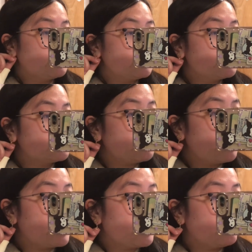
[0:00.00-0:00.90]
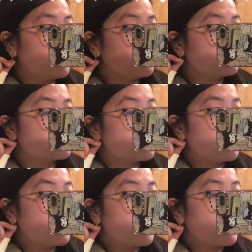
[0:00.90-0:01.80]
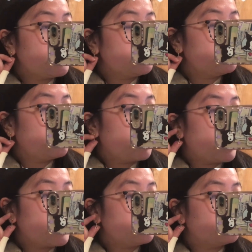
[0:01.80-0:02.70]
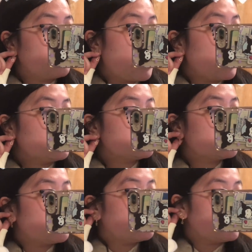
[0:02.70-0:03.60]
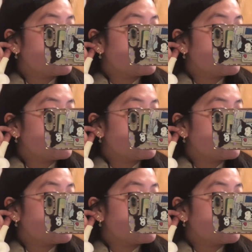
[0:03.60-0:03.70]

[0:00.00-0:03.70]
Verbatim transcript: these star earrings in my first and then my